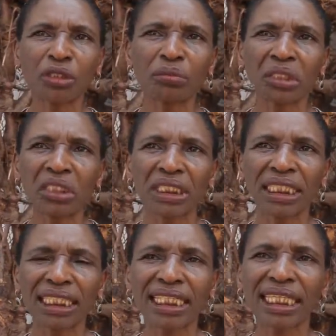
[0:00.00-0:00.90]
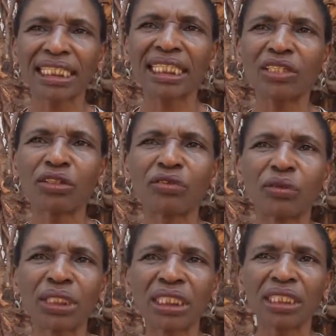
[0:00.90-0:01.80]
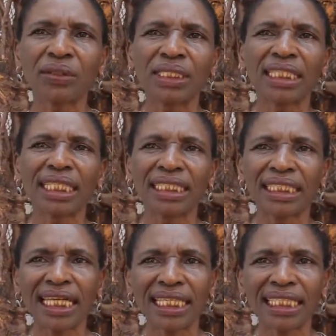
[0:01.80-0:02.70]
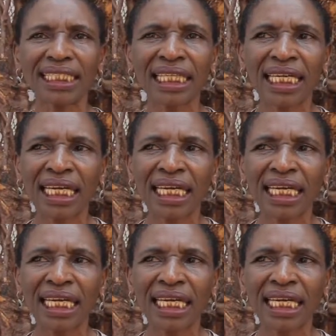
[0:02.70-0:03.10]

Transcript: Commission Secretary in charge of quality audit and standards.